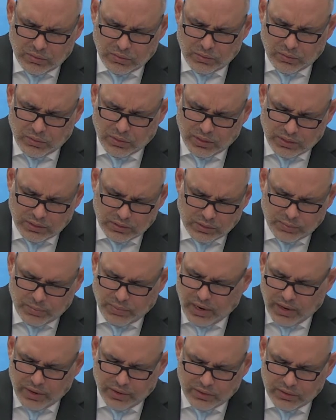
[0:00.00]
who
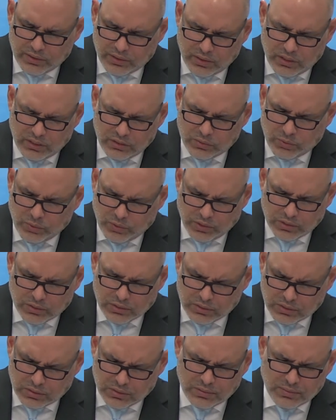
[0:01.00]
inspired these
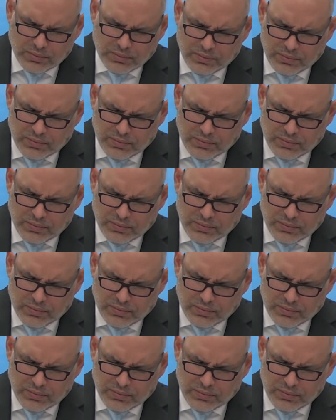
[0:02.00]
words,